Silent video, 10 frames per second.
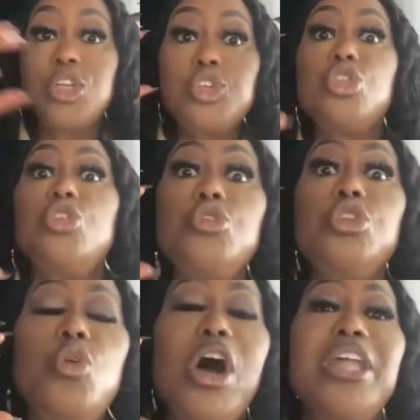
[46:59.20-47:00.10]
Do
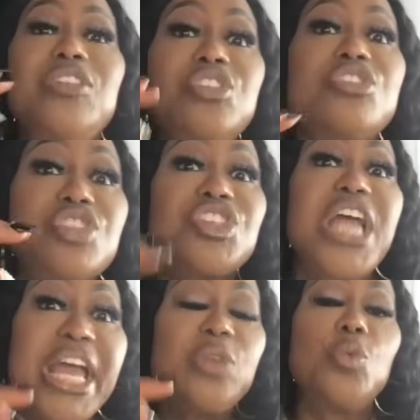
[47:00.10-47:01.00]
you
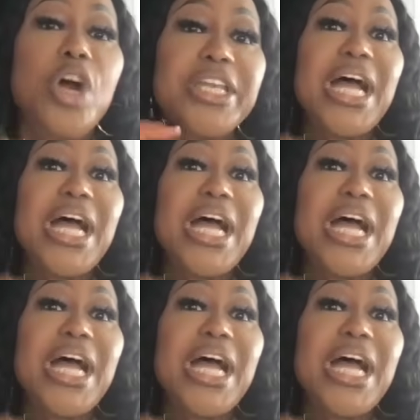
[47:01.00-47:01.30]
understand what